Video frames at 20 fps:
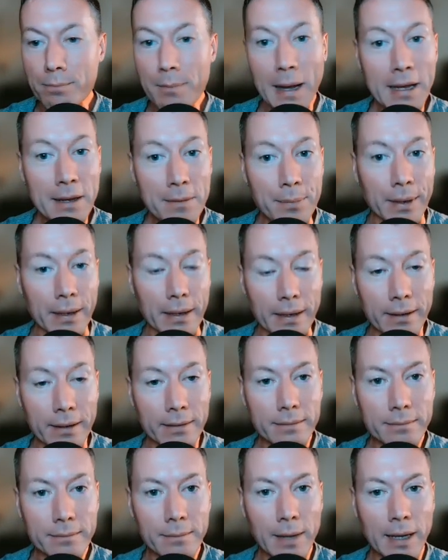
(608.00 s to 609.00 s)
maybe,
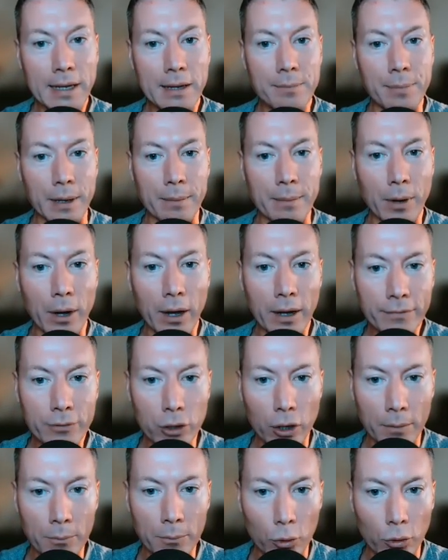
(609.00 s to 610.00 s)
but I've
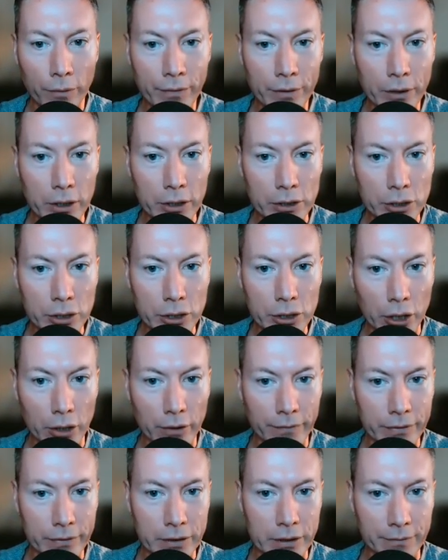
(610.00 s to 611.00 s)
got more of a
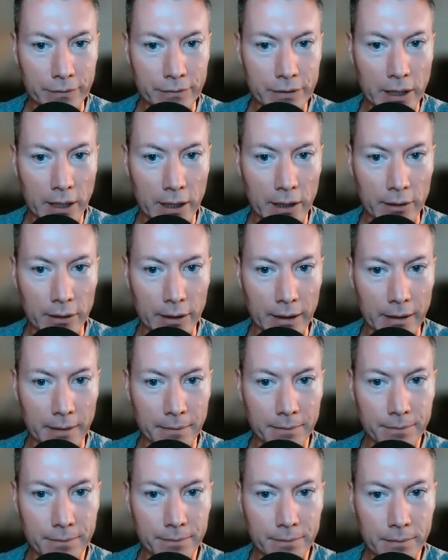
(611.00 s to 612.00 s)
conservative
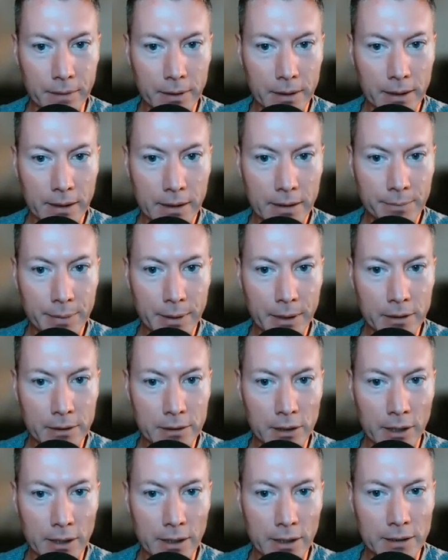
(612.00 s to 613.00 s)
target. Okay, because
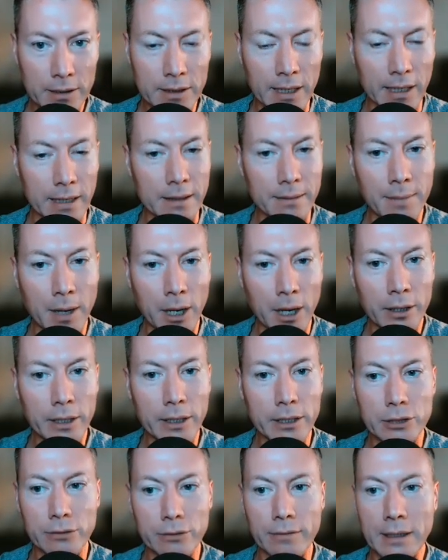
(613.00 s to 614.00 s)
like I say, the
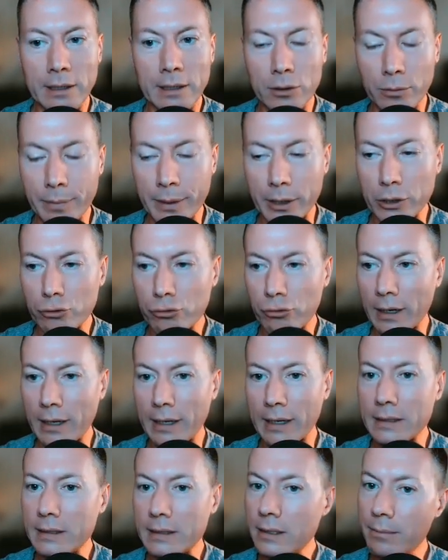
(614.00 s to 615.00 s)
markets are a little bit
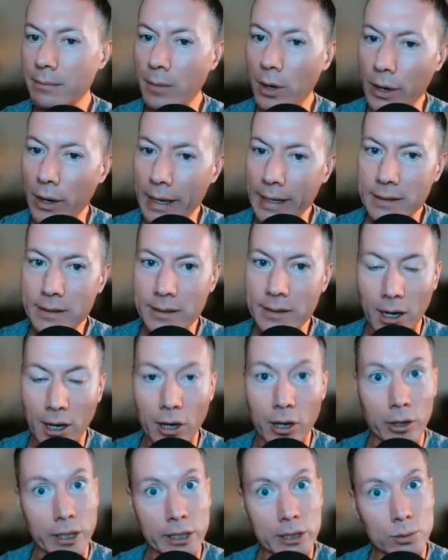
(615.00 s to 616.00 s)
tricky, so my
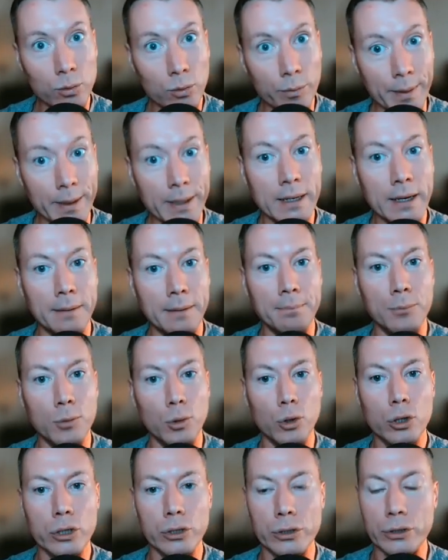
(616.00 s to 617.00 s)
targets will become
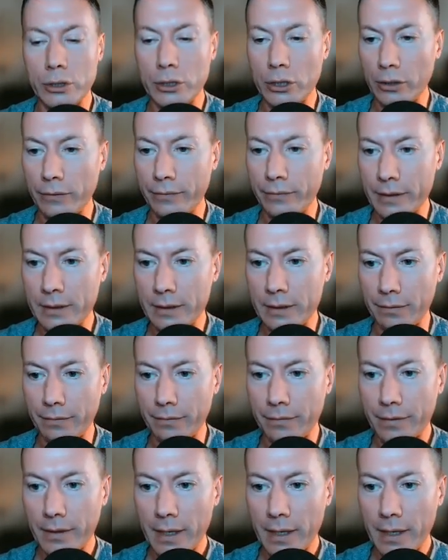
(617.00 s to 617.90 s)
more conservative.